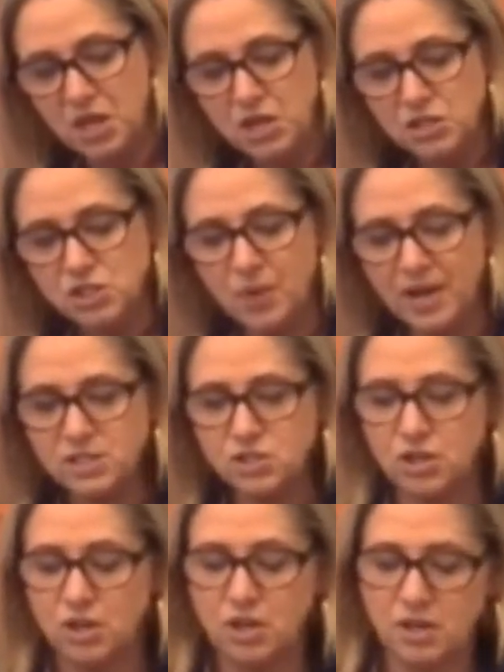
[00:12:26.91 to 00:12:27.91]
So I
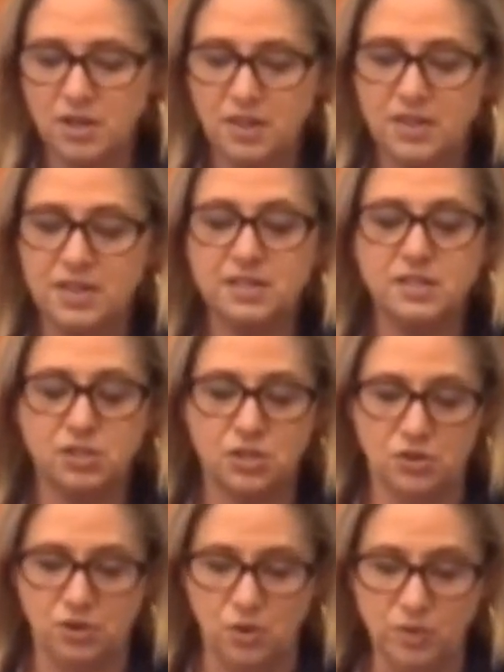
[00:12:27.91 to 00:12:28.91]
took this
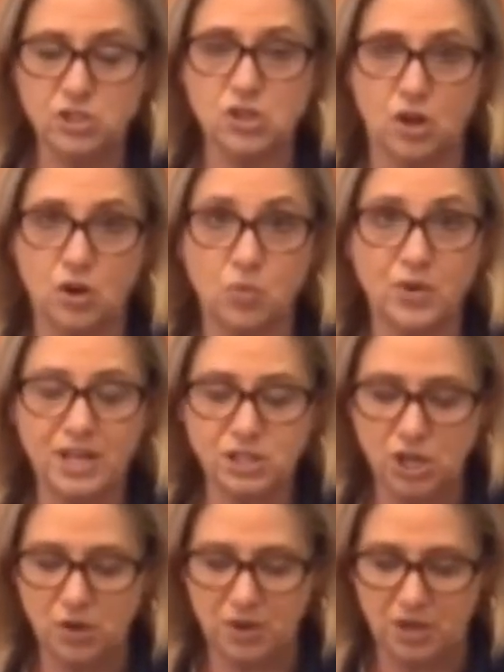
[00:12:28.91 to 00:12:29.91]
noodle, which is called a
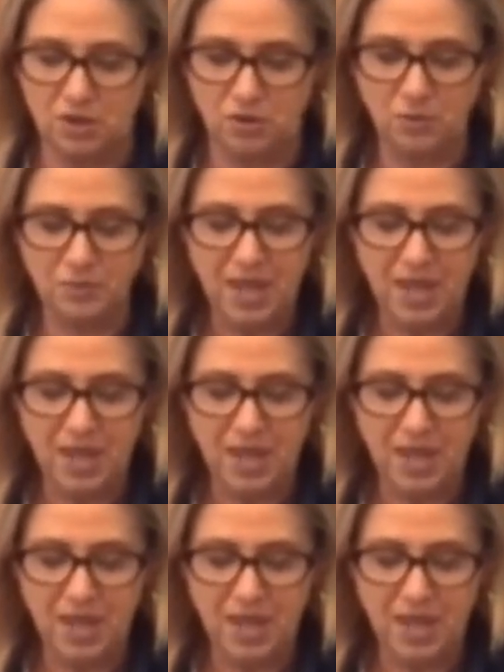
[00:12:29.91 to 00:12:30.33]
rigatoni noodle,